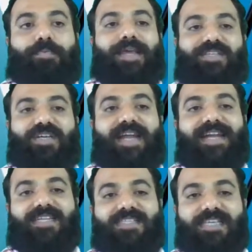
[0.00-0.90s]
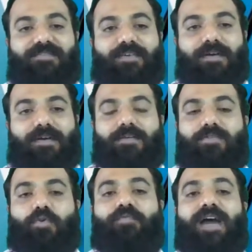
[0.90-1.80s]
pressure at C1.
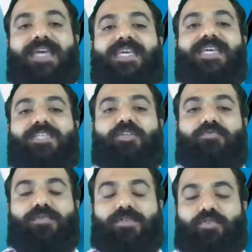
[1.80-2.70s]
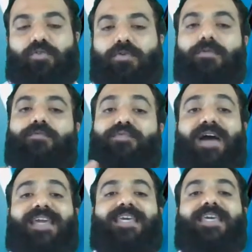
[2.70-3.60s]
So 5E is equals to
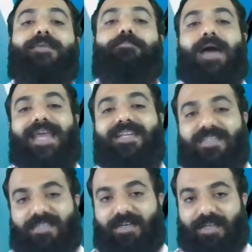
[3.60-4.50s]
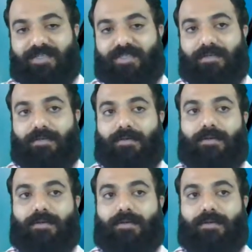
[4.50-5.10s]
5E minus correction.